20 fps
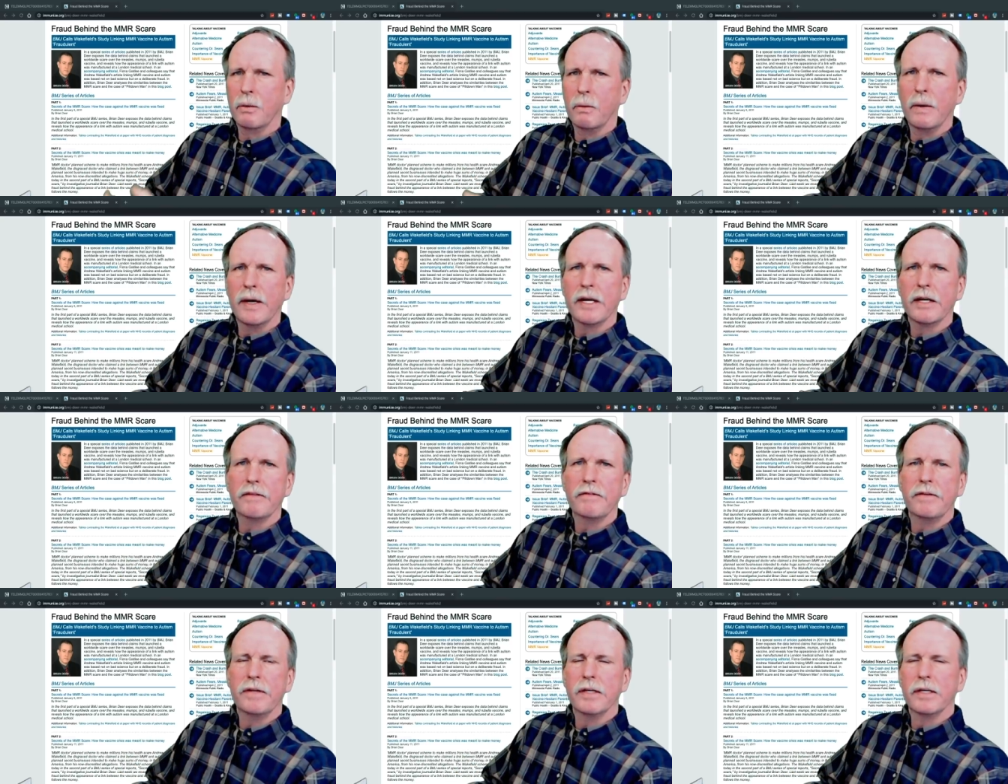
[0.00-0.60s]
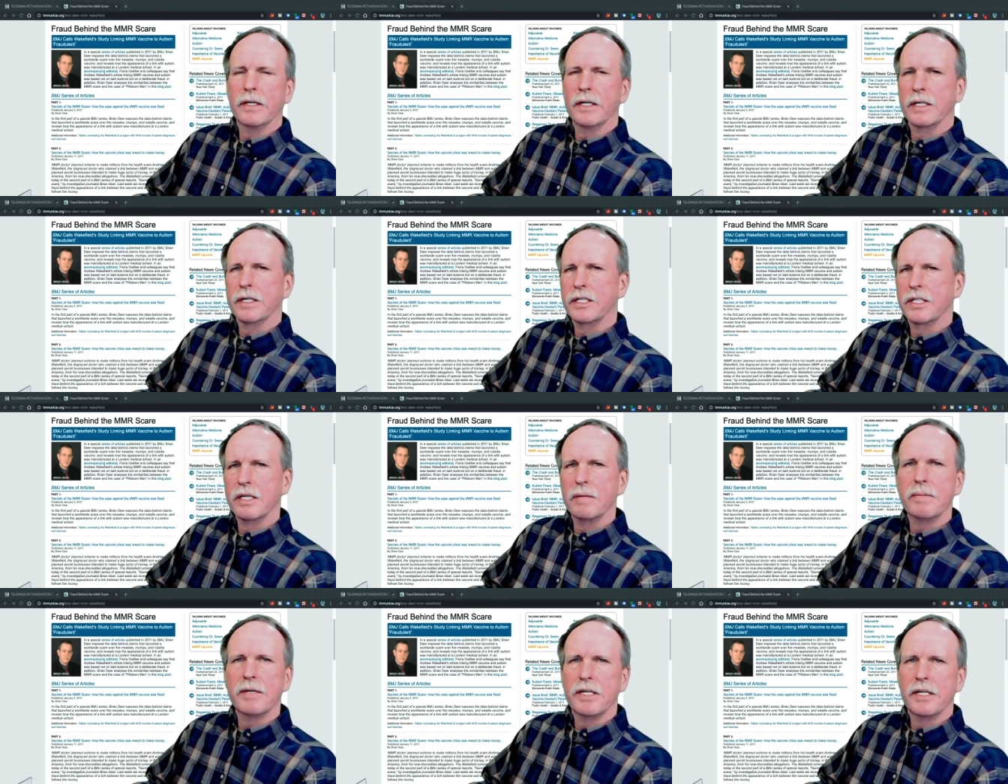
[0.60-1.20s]
Wakefield
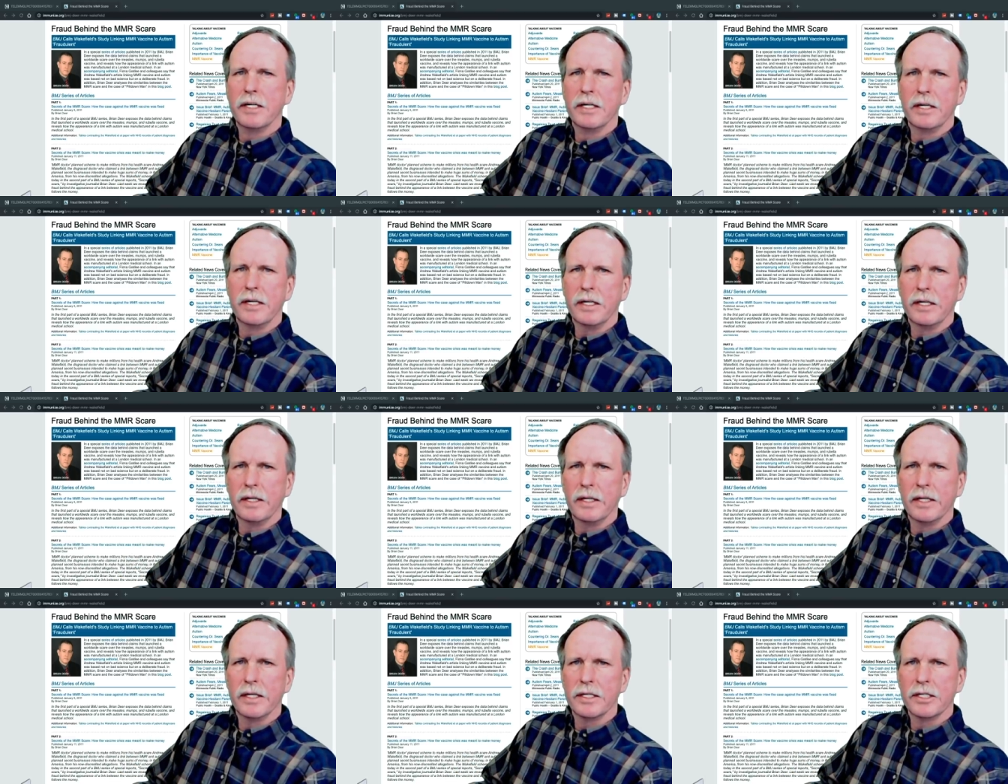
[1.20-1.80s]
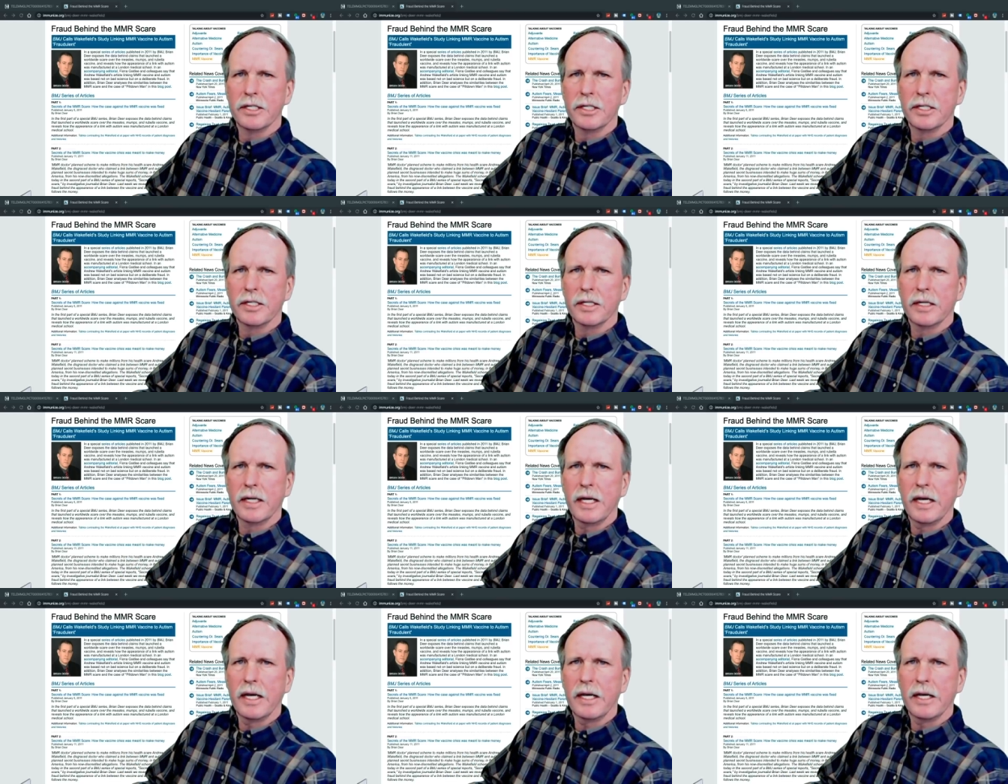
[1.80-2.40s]
exhibited in this
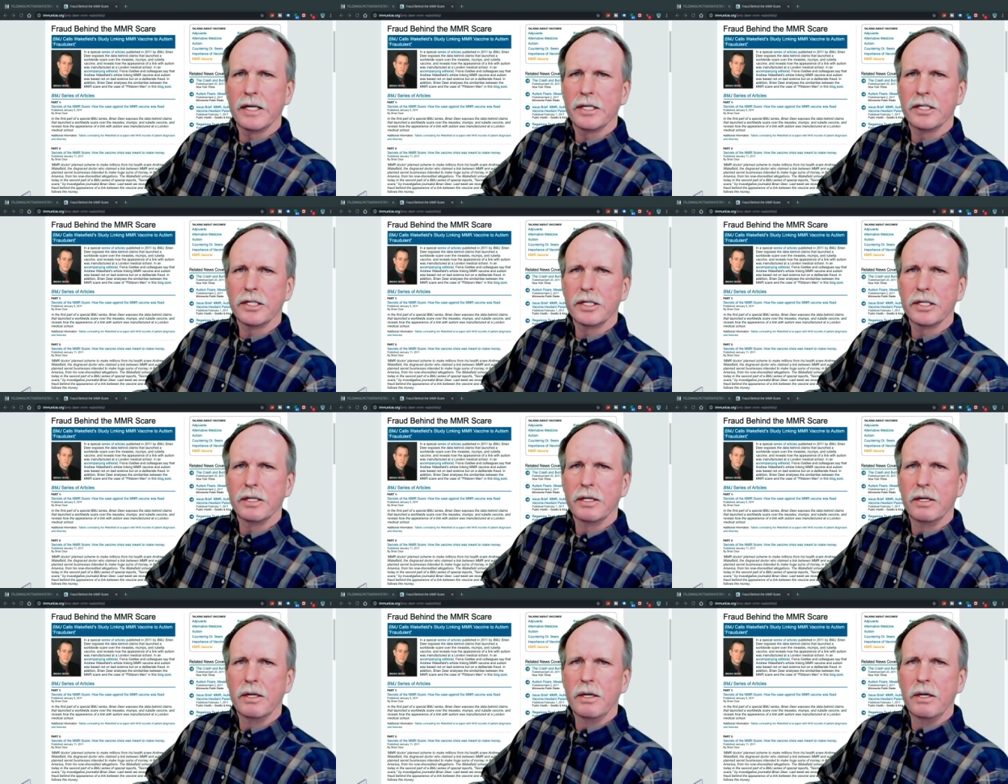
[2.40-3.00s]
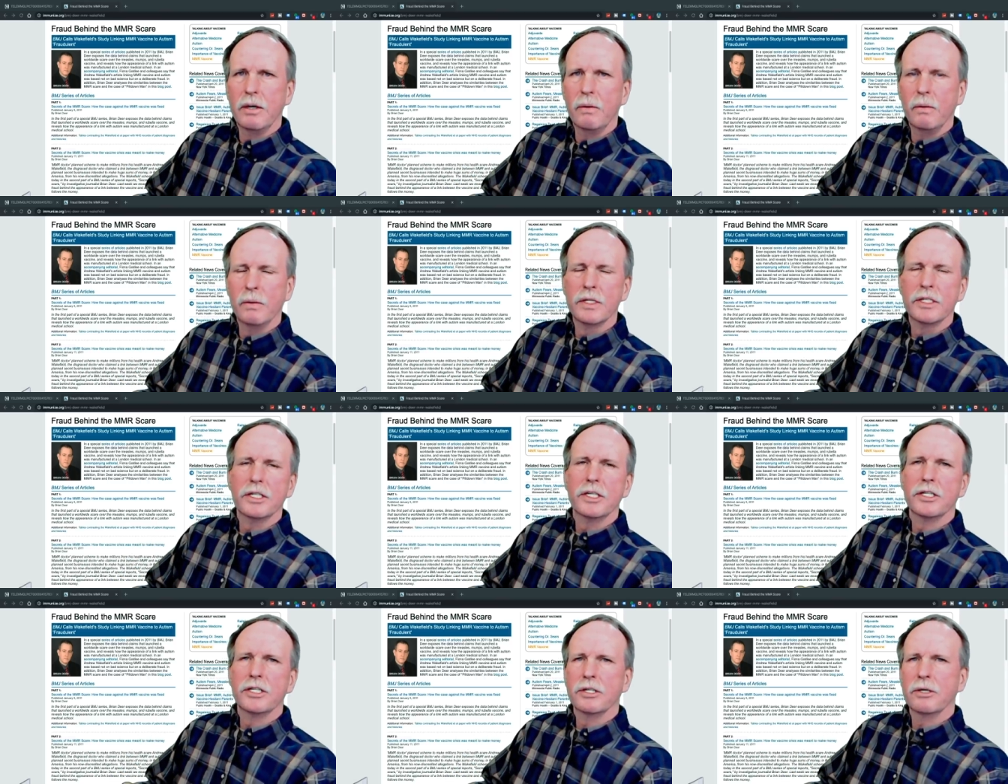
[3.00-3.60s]
case was
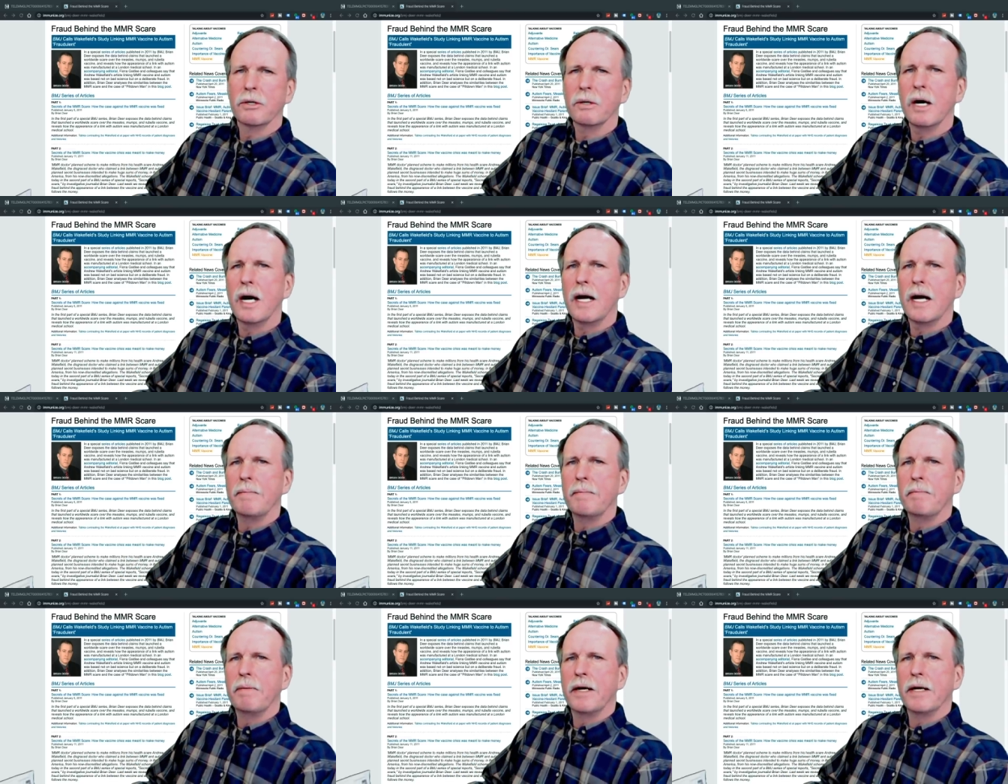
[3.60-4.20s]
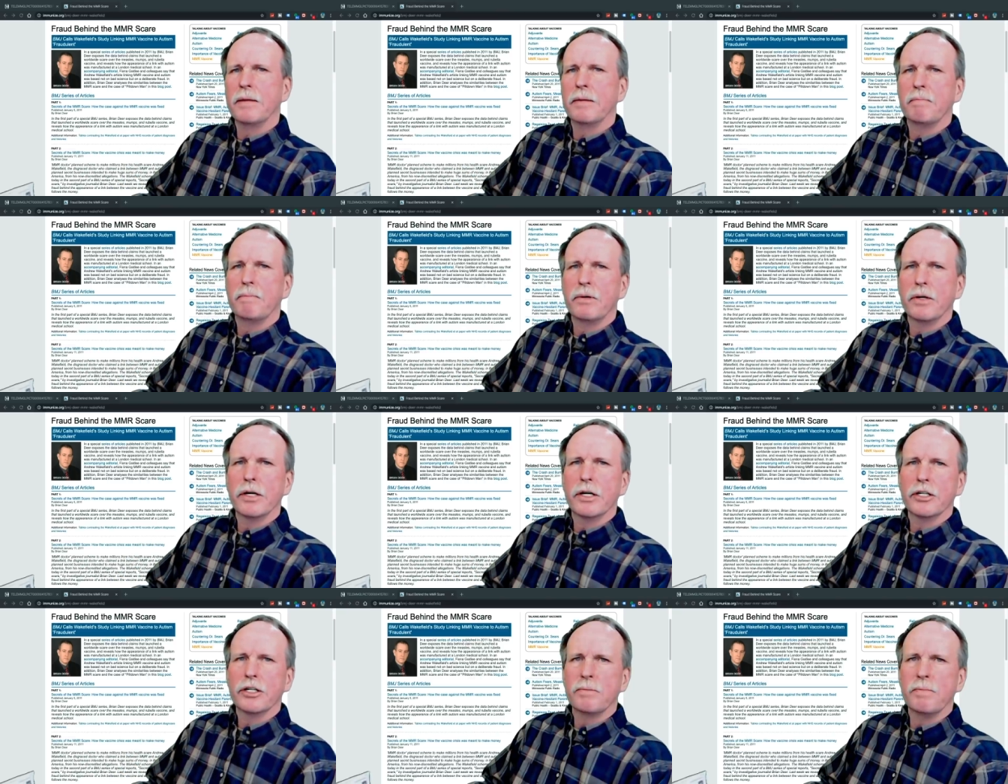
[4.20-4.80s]
described by the
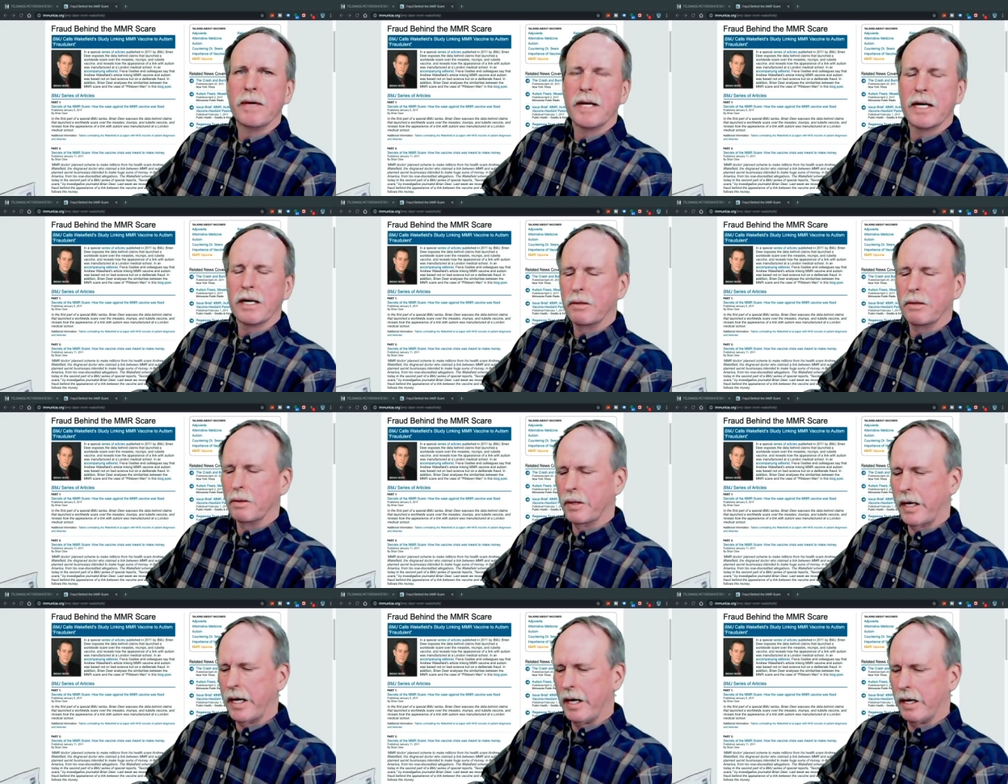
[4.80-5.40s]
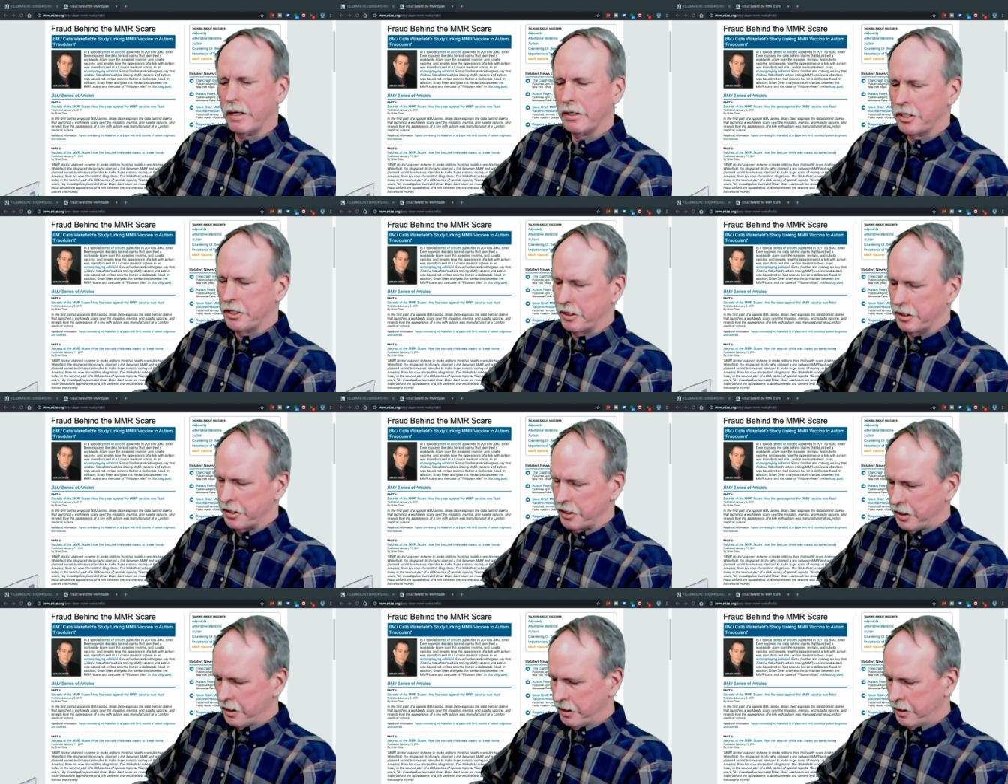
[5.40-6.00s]
British Medical
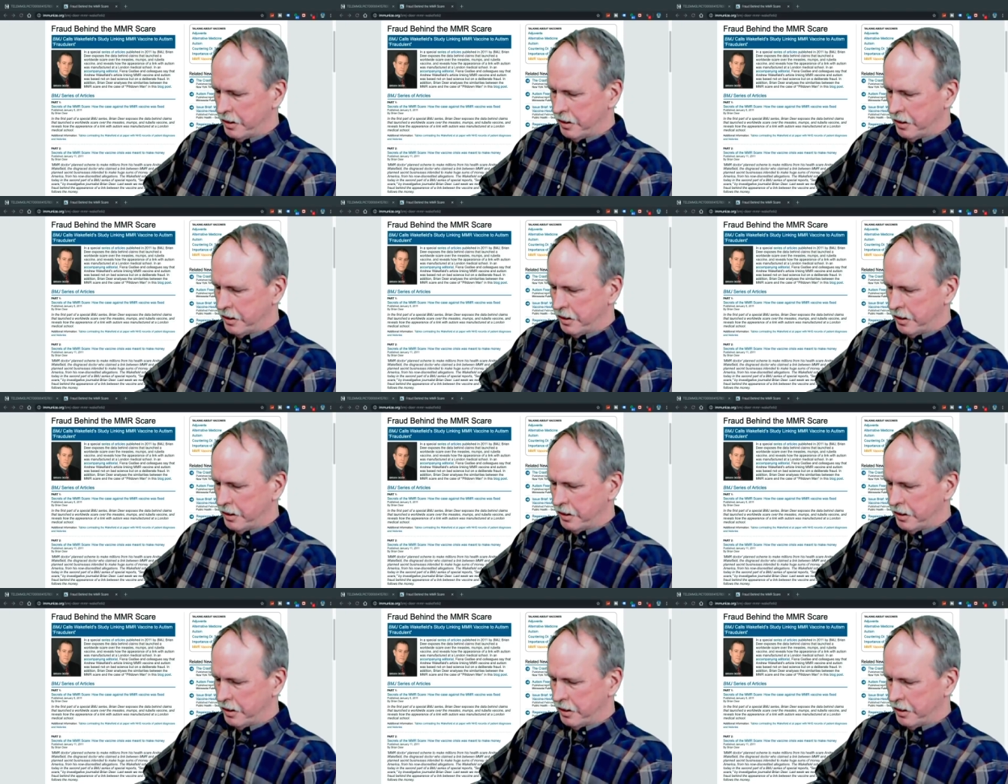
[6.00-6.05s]
Council